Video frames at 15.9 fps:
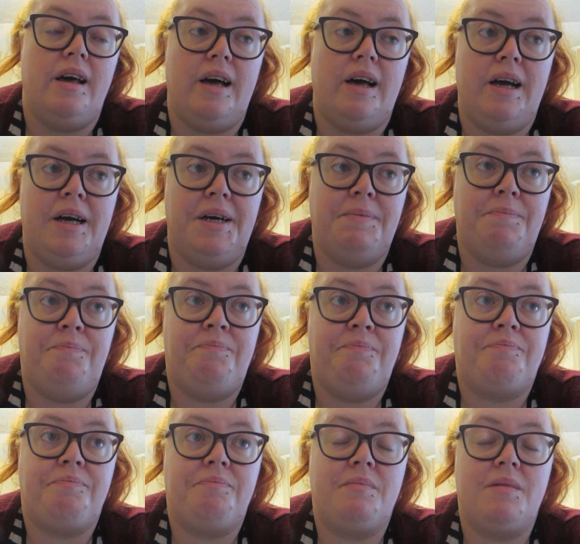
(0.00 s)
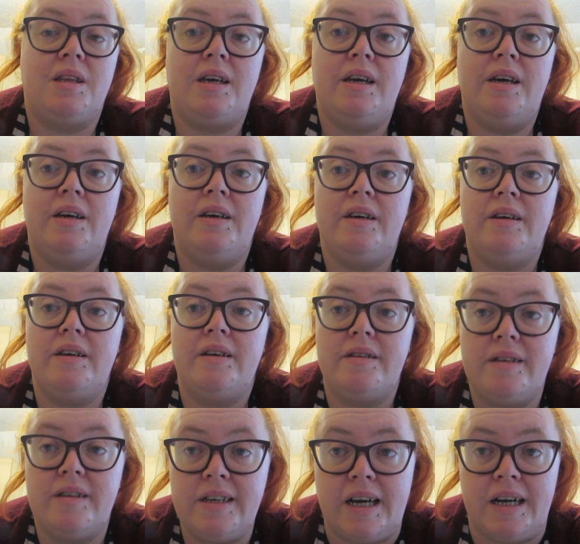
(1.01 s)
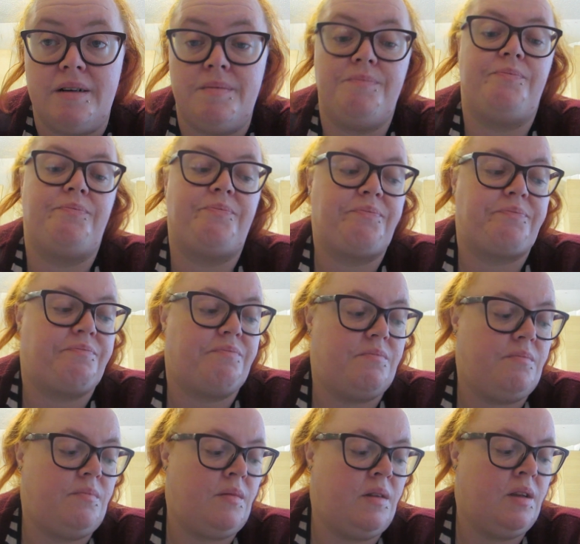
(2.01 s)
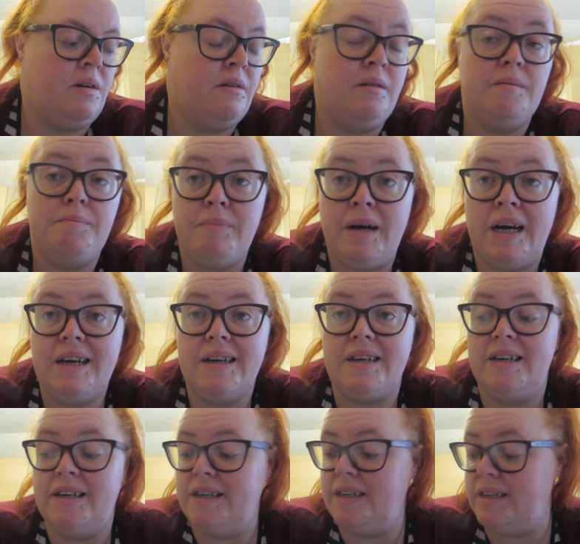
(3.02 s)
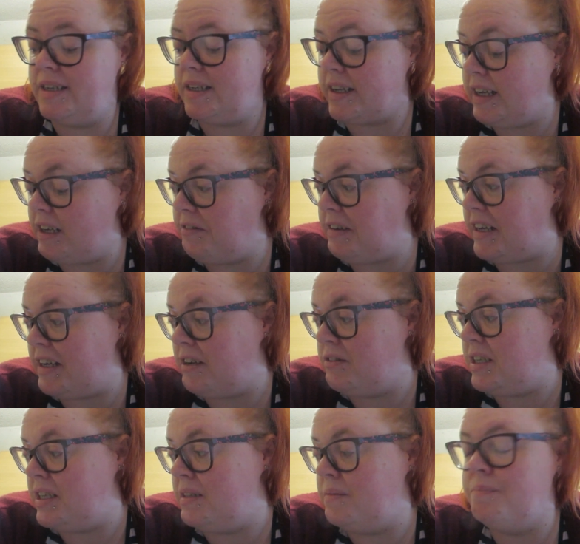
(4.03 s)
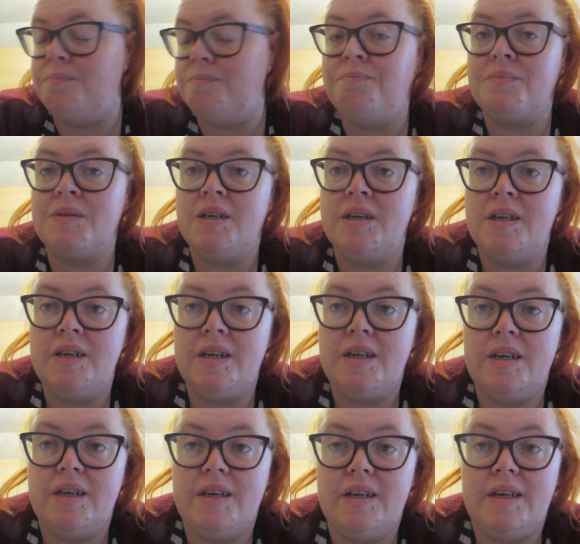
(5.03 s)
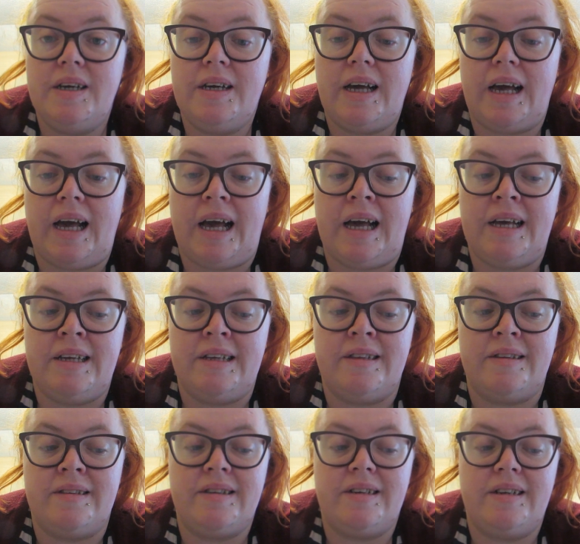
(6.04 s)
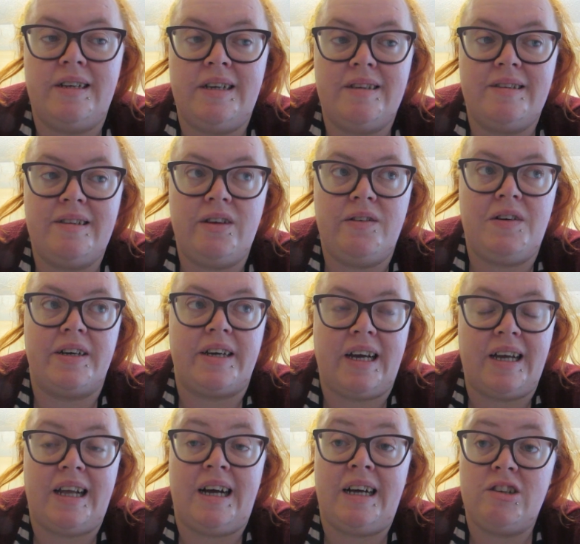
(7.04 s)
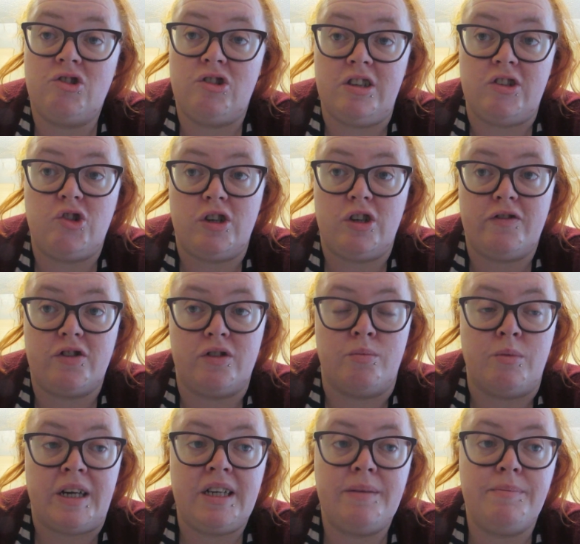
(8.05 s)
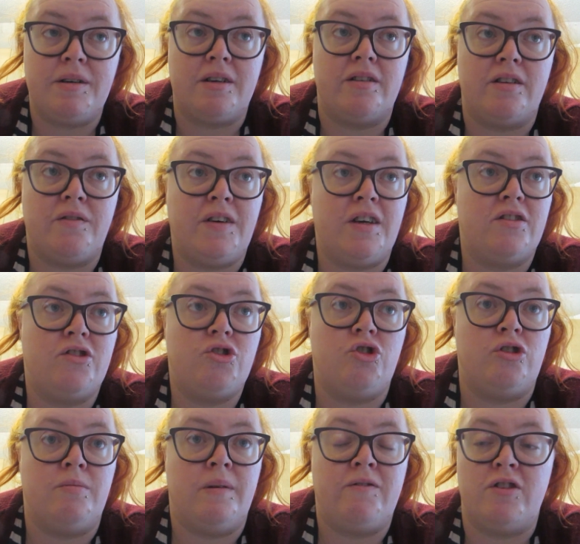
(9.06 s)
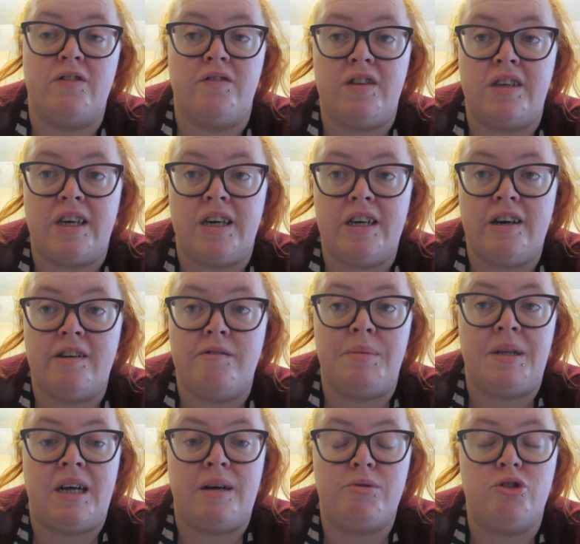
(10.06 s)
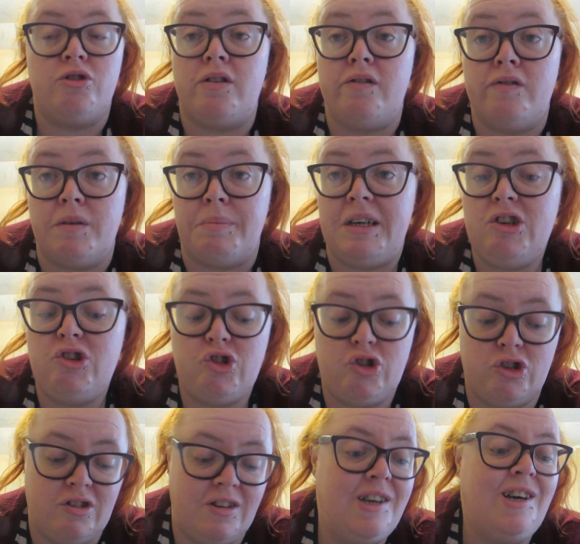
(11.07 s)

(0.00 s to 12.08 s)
turn. So yeah, back calorie counting. And let's see if I can actually shift some weight, because the first 2 months of the year have been absolutely rubbish,